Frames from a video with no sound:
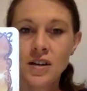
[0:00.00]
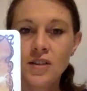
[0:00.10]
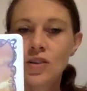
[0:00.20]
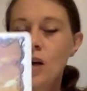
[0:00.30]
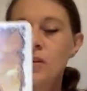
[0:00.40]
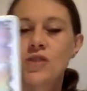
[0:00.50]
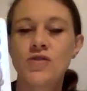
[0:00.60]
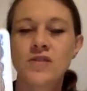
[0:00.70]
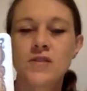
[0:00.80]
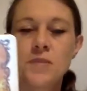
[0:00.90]
You're coming
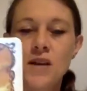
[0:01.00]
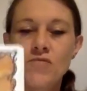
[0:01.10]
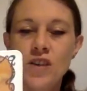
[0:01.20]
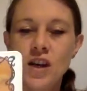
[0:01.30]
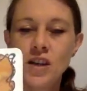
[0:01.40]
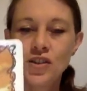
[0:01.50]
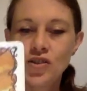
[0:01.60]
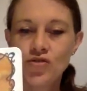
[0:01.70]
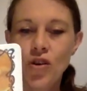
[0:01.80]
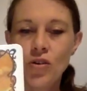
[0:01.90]
across as being really
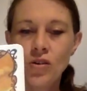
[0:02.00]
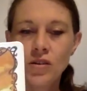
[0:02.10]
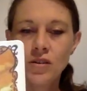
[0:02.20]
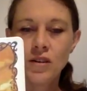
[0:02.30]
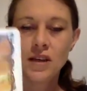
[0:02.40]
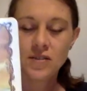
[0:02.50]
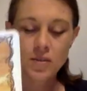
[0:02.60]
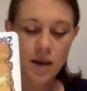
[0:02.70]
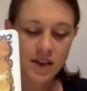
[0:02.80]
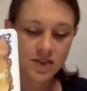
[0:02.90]
strong,
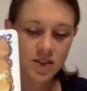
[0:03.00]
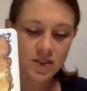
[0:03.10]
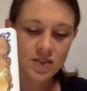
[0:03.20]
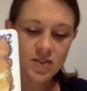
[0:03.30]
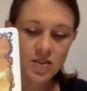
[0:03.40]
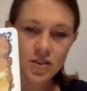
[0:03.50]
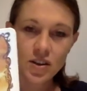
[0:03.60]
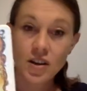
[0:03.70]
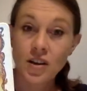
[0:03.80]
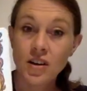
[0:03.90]
independent.
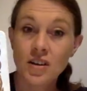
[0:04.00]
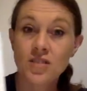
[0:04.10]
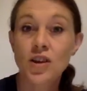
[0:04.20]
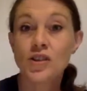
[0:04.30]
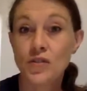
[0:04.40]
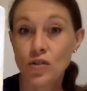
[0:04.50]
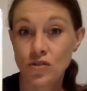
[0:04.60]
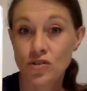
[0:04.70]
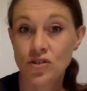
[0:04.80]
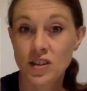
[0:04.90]
It's like you've got
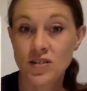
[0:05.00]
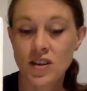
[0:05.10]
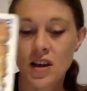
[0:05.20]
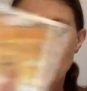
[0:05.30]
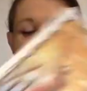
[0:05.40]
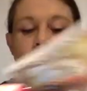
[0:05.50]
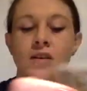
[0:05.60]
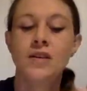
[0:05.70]
your shit together.